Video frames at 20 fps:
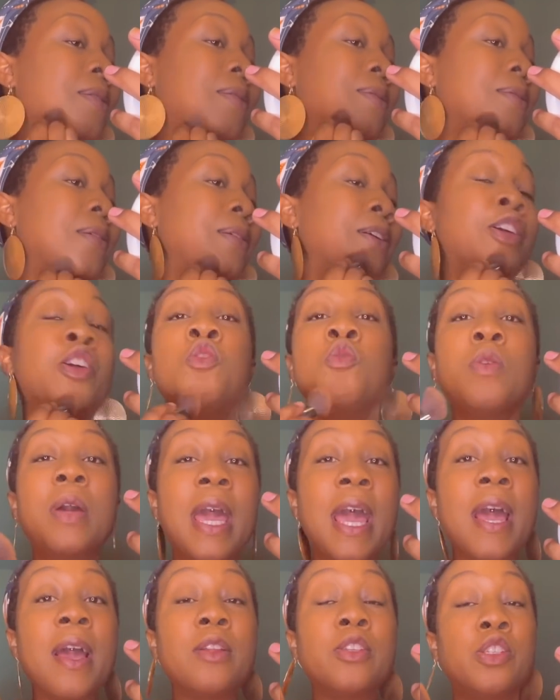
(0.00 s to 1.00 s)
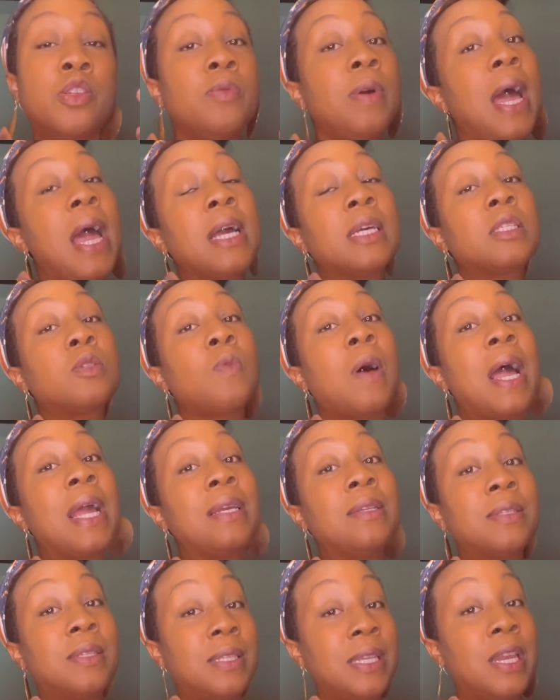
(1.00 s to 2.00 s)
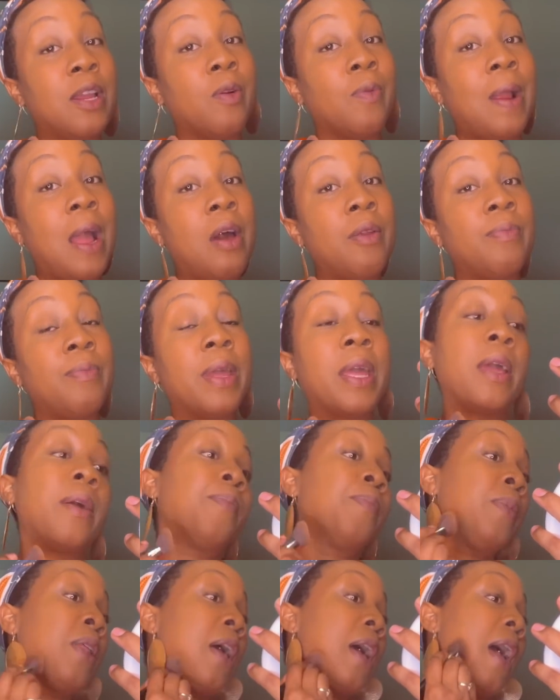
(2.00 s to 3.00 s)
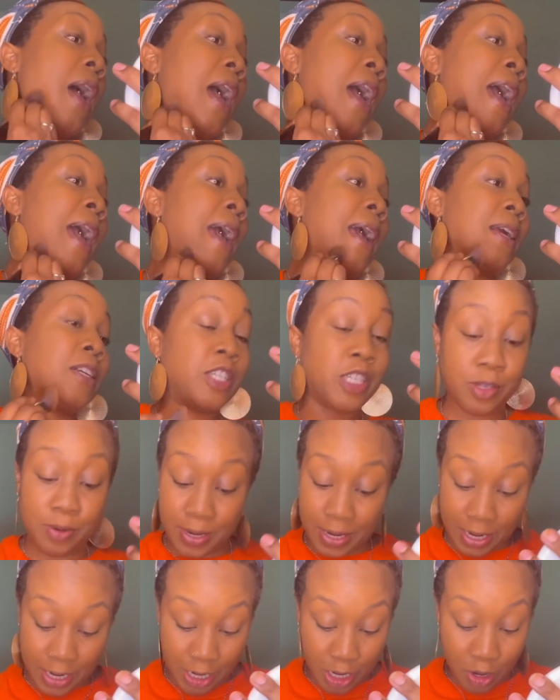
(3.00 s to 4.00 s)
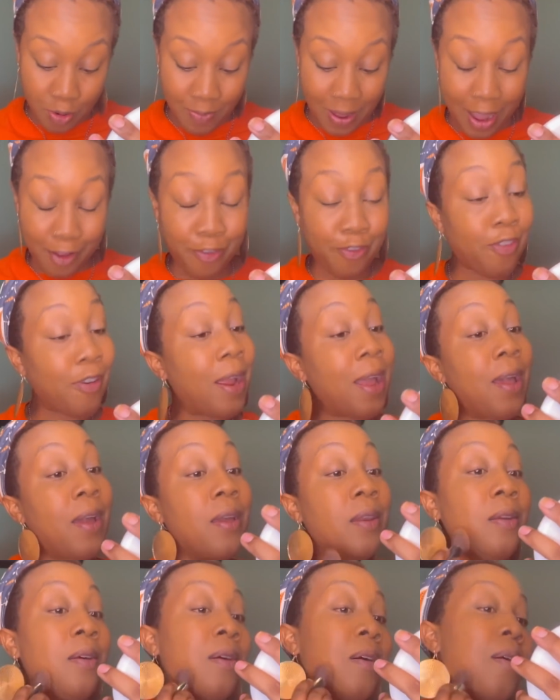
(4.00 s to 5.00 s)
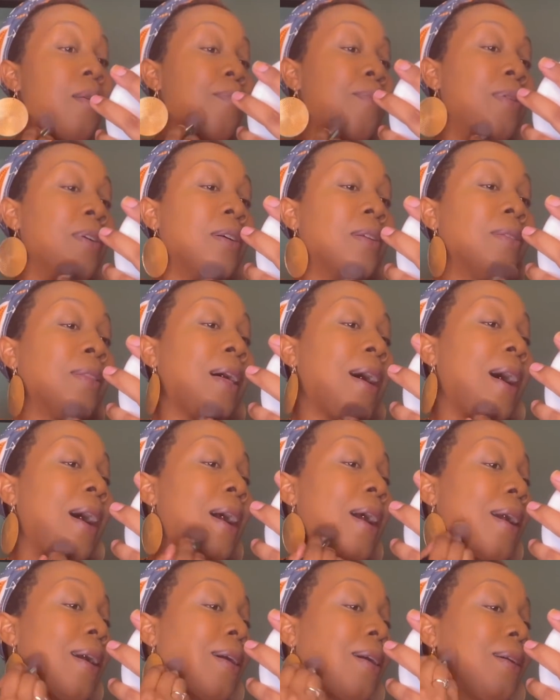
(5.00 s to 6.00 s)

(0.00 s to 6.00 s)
you can't do X, Y, and Z around me. Hey, Cherita, you my friend, but like,